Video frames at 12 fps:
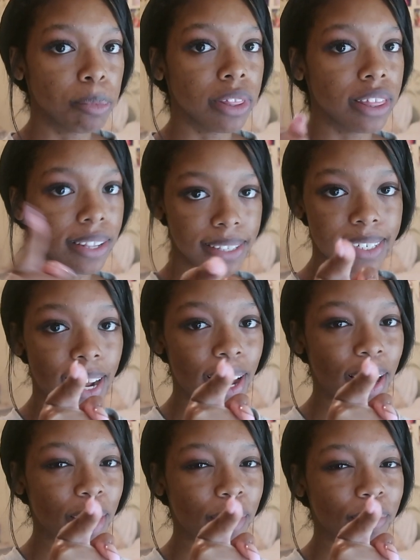But this
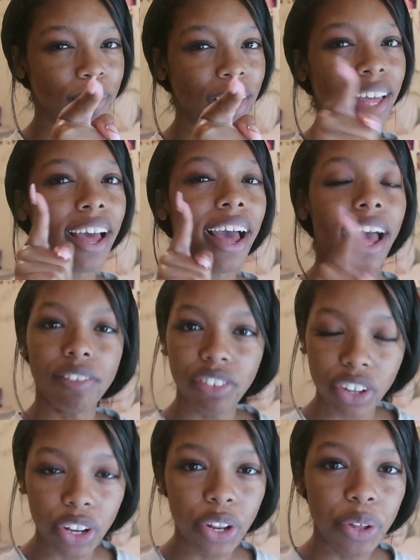time I have
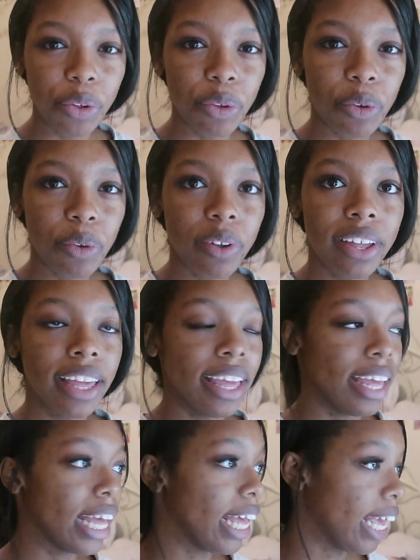glue
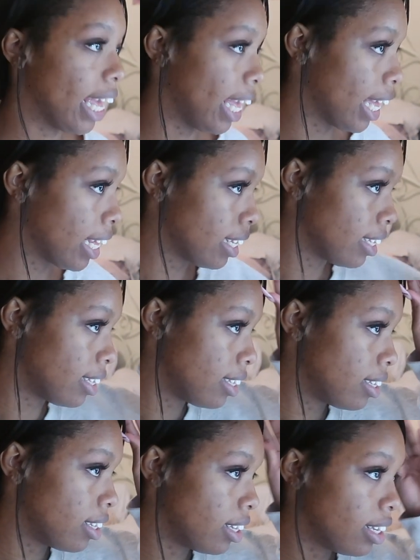and
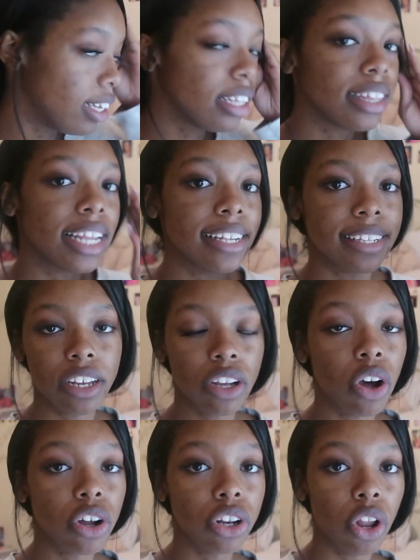they stay
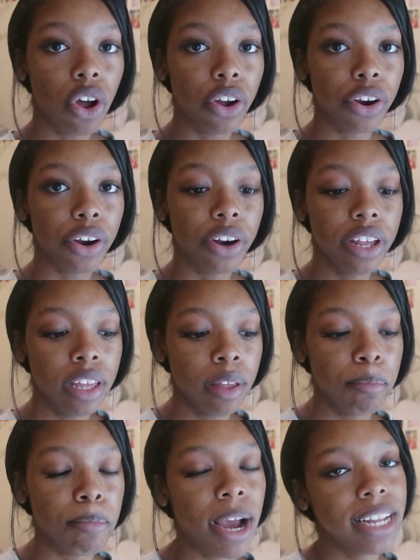on longer.
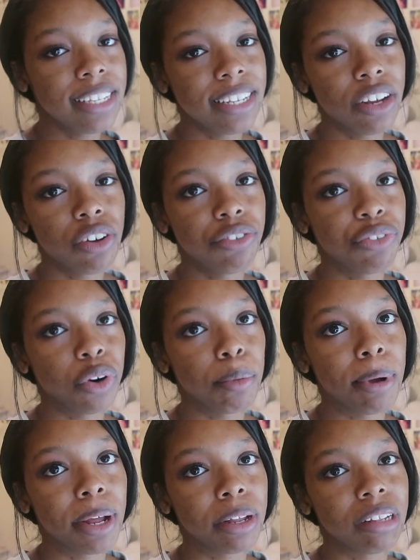Mine stay on for
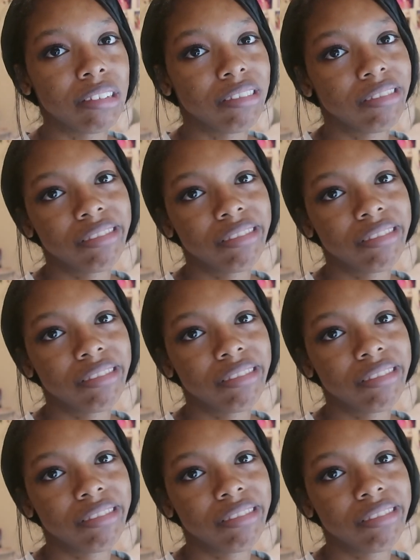about